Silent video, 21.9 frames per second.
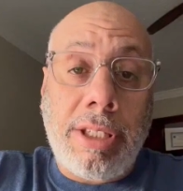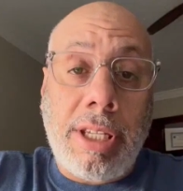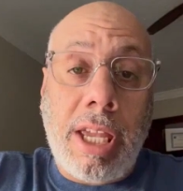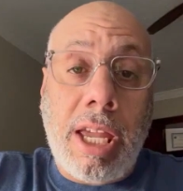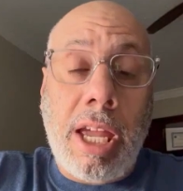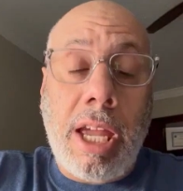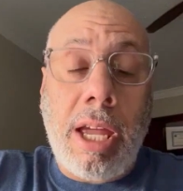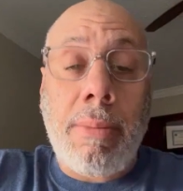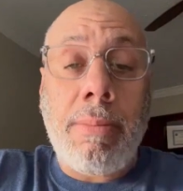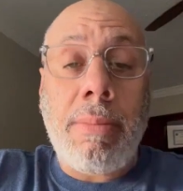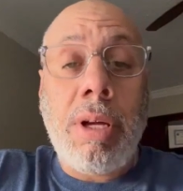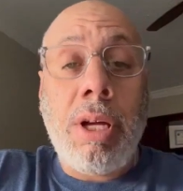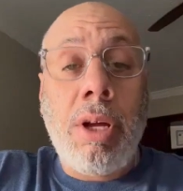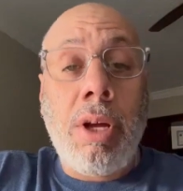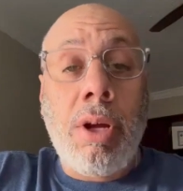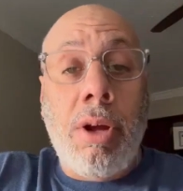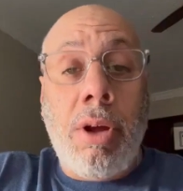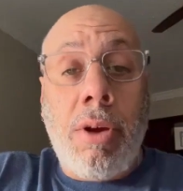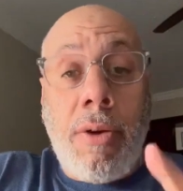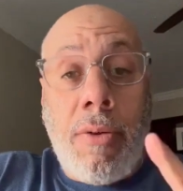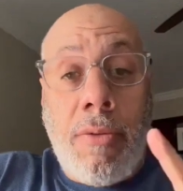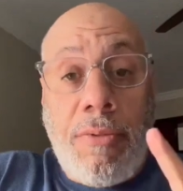exam,
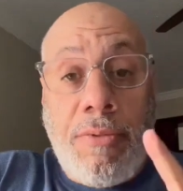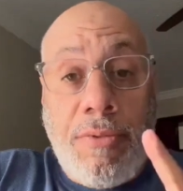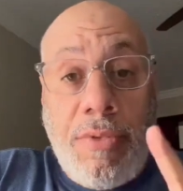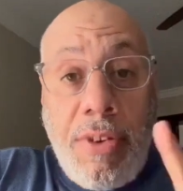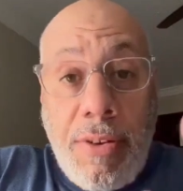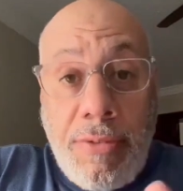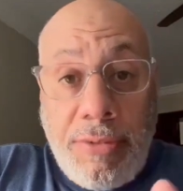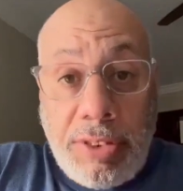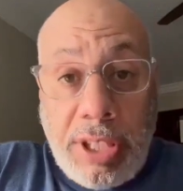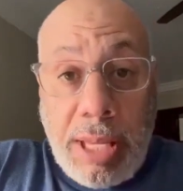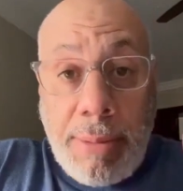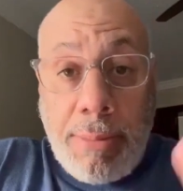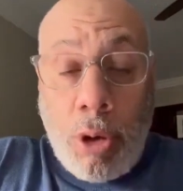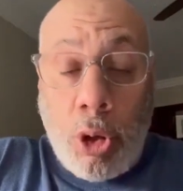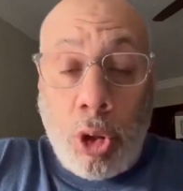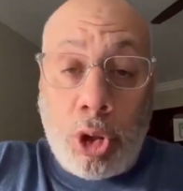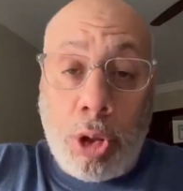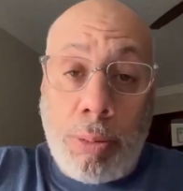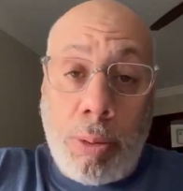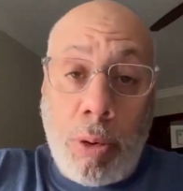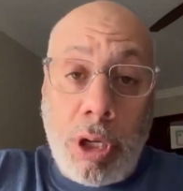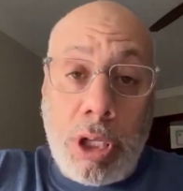50
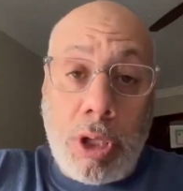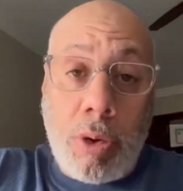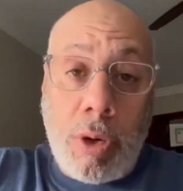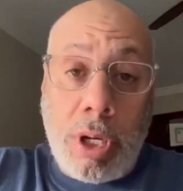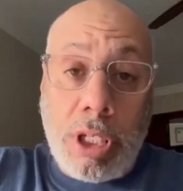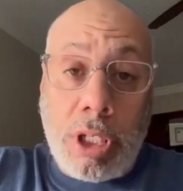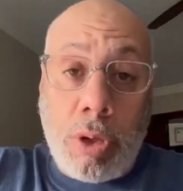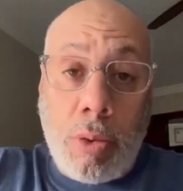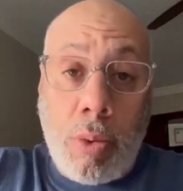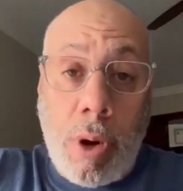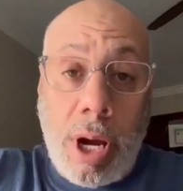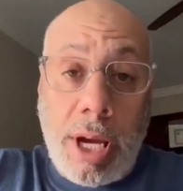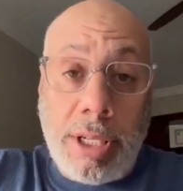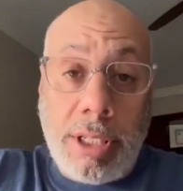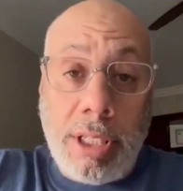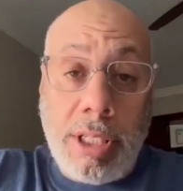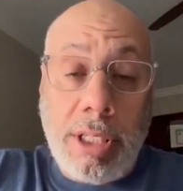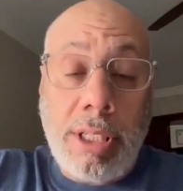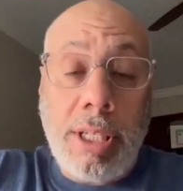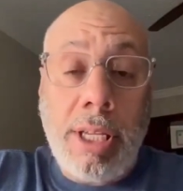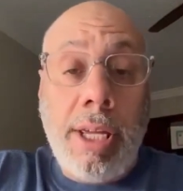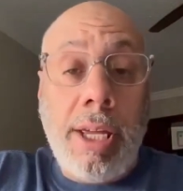multiple choice
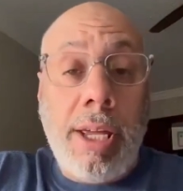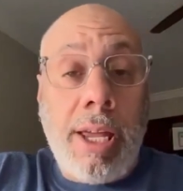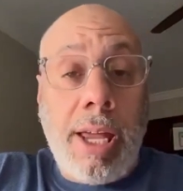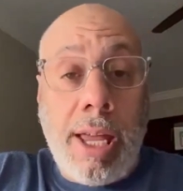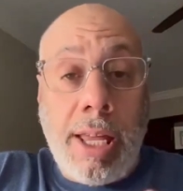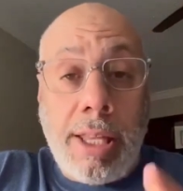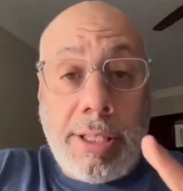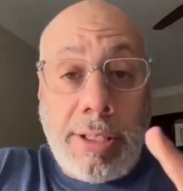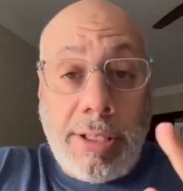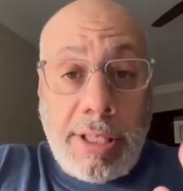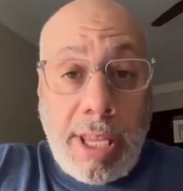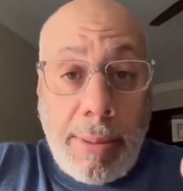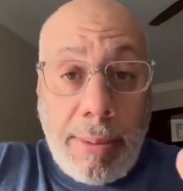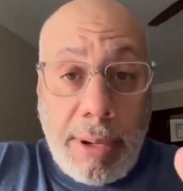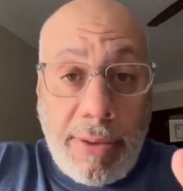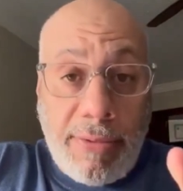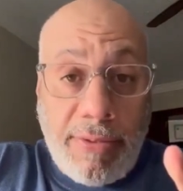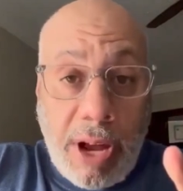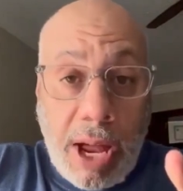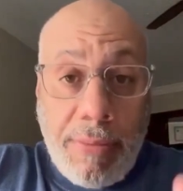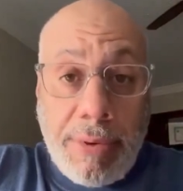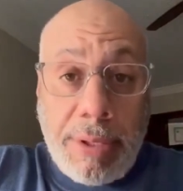questions and
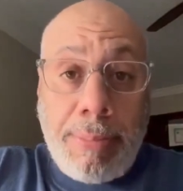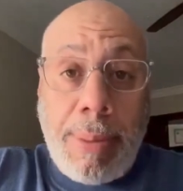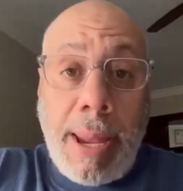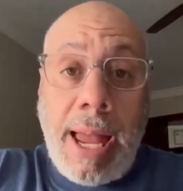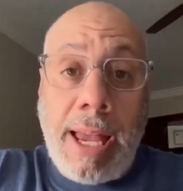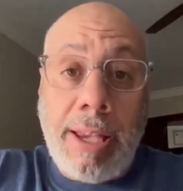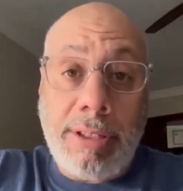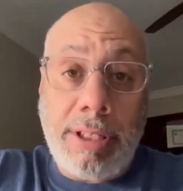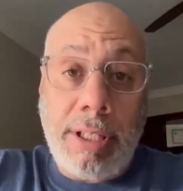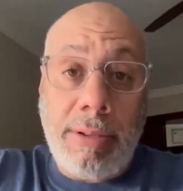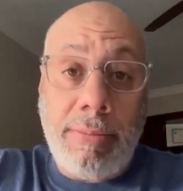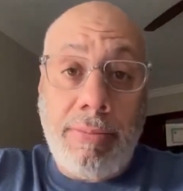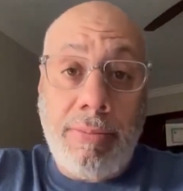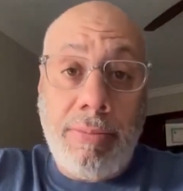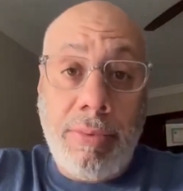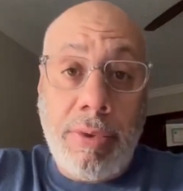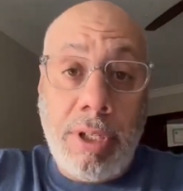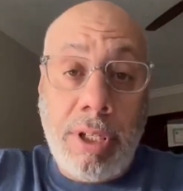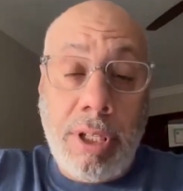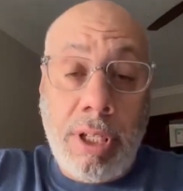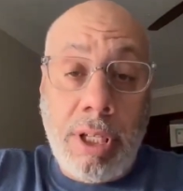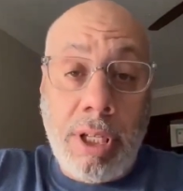75 is passing.
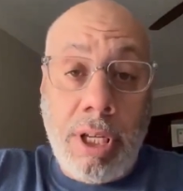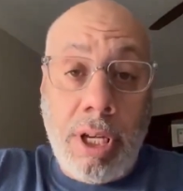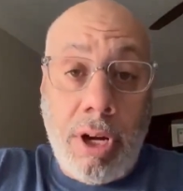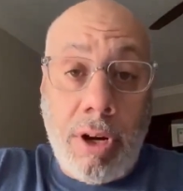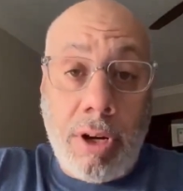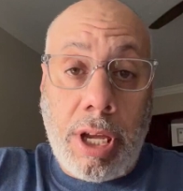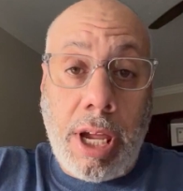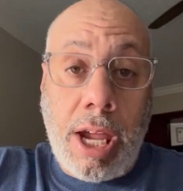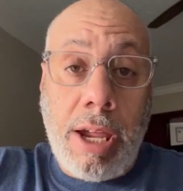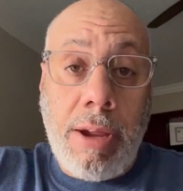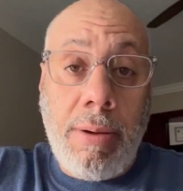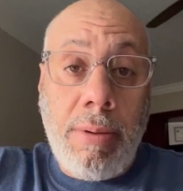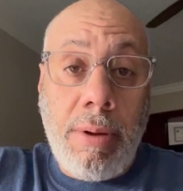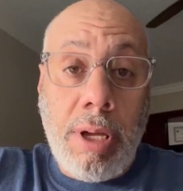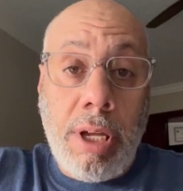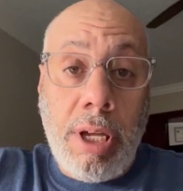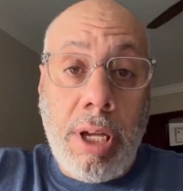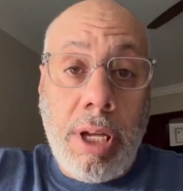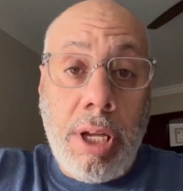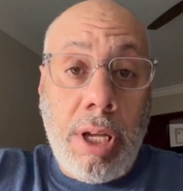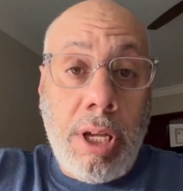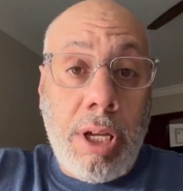okay?